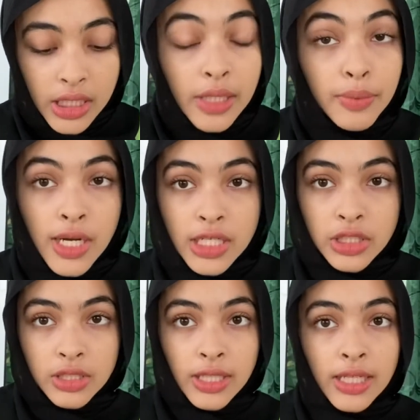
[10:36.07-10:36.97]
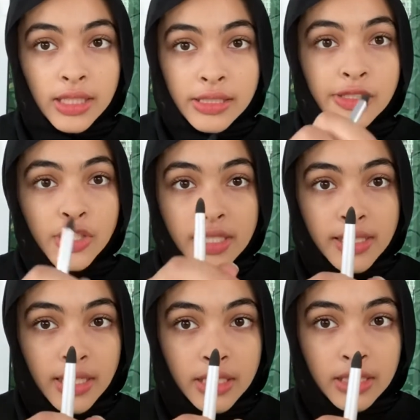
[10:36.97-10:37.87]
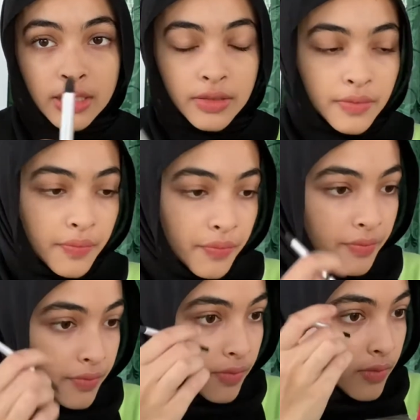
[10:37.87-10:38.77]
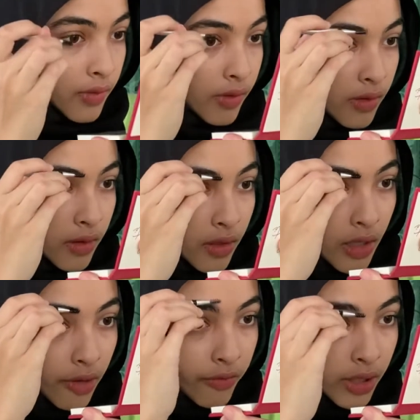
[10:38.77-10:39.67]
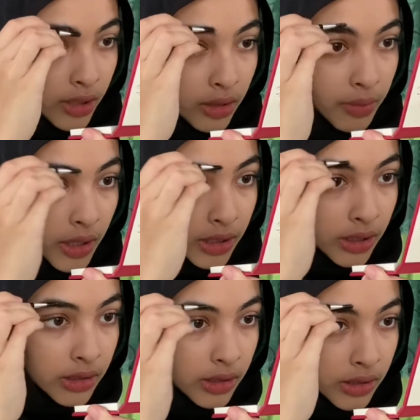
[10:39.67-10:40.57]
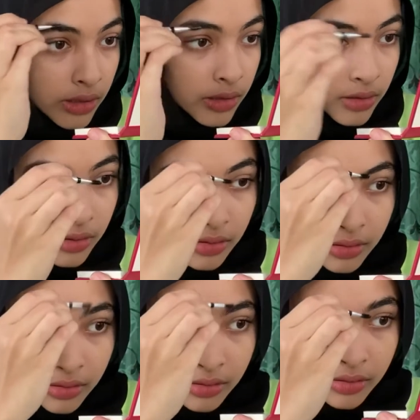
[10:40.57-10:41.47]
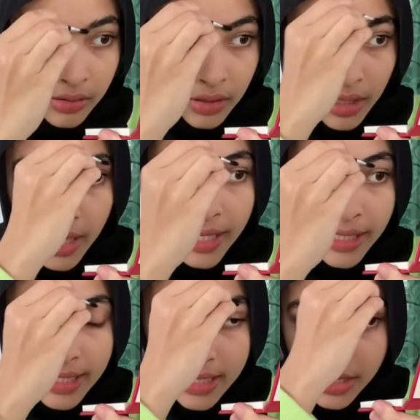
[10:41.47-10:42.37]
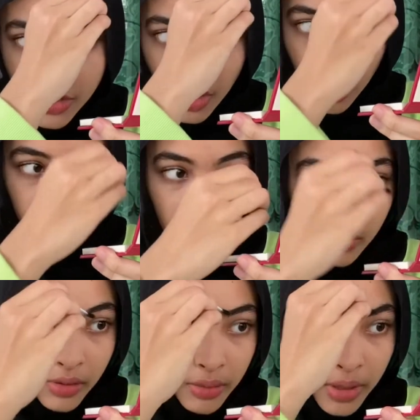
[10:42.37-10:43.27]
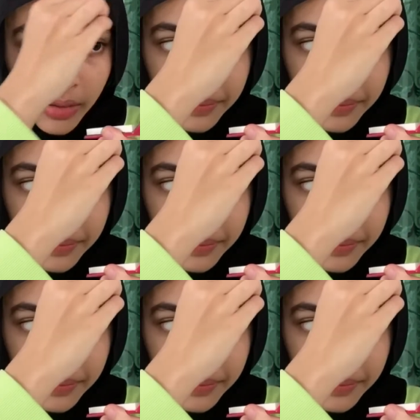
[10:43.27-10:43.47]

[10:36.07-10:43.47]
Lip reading: brush. Like, it's just this. I feel like the product is, it does its job, you know what I mean?